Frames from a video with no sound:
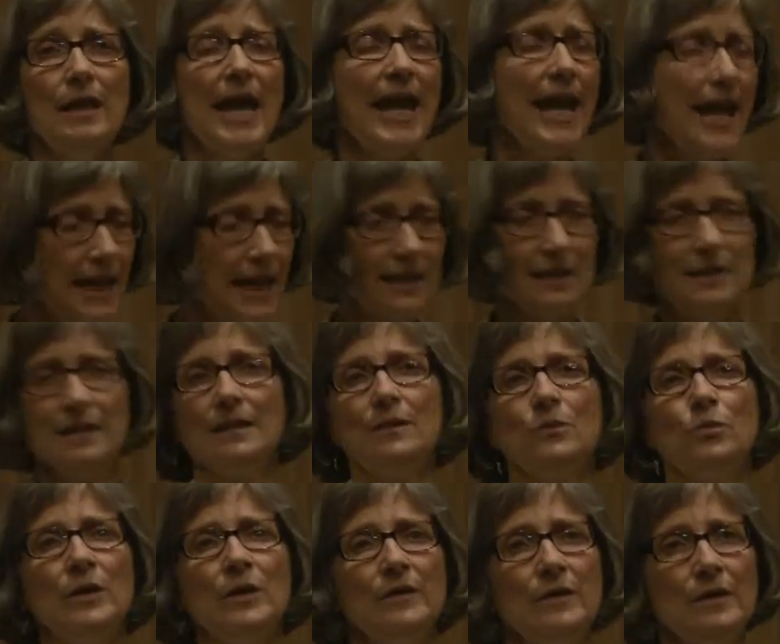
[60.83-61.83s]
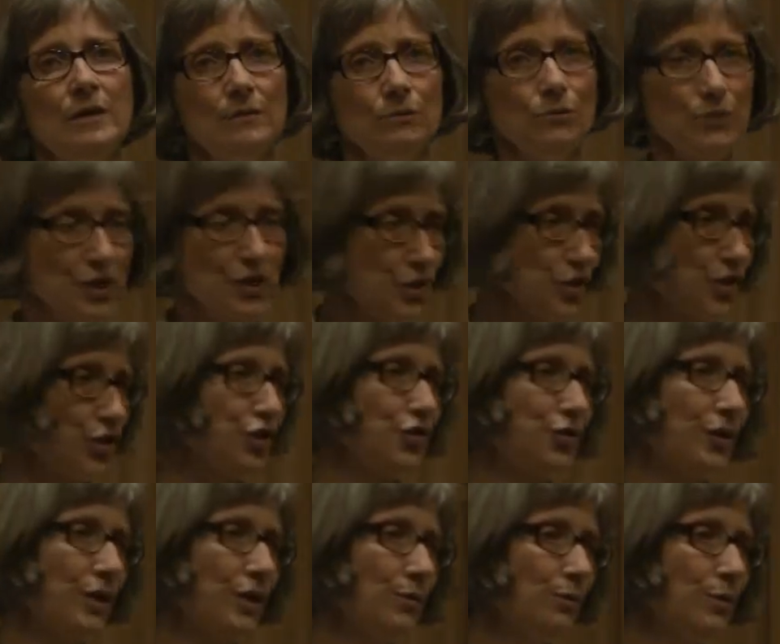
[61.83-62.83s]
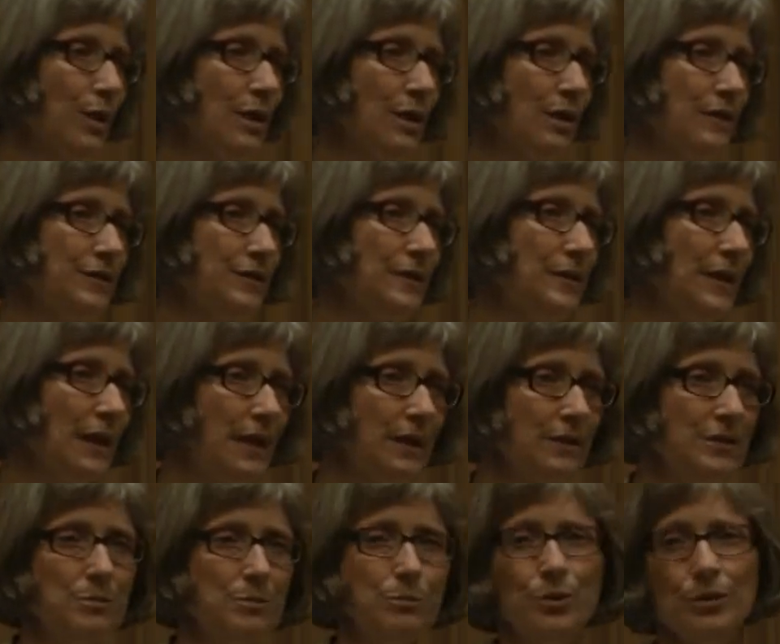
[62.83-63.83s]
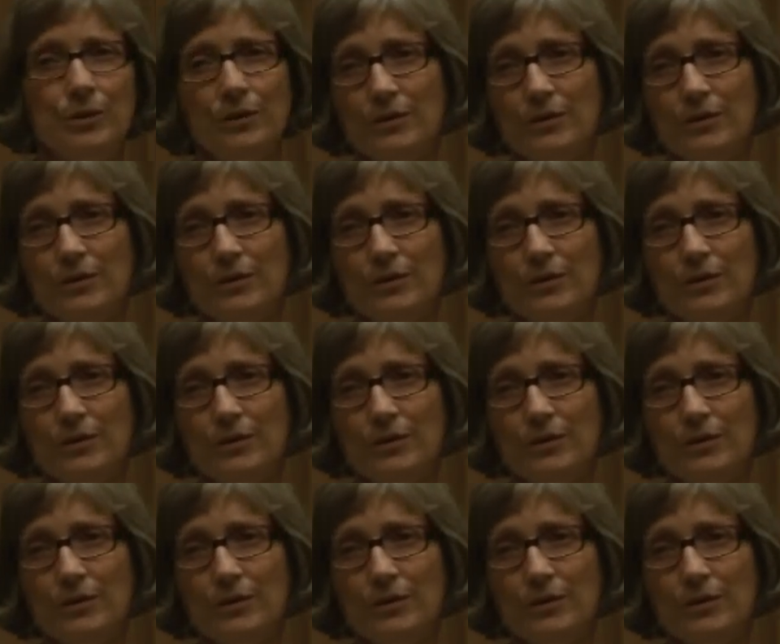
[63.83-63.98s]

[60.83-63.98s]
hated it when the research truck arrived and they had to put